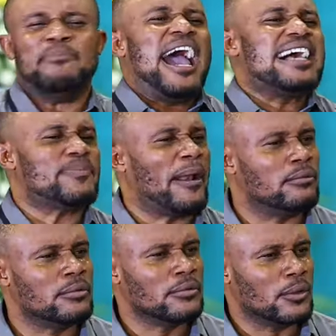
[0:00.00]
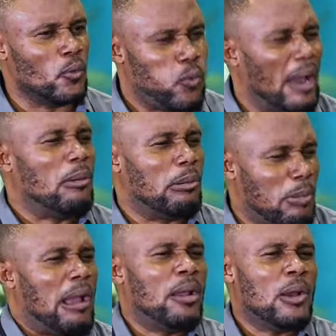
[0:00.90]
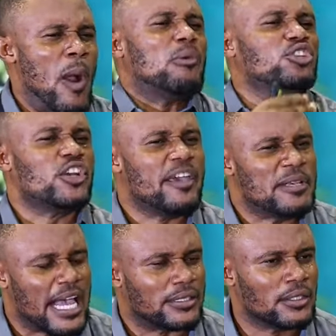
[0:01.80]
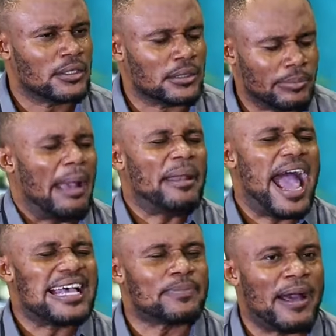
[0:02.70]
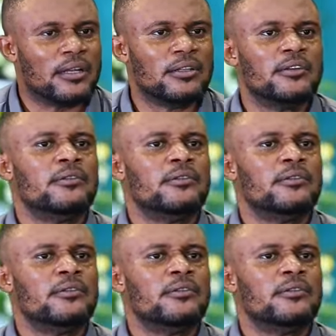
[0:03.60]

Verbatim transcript: I'm the husband. Why, why, why won't you give me sex? But I'm the husband.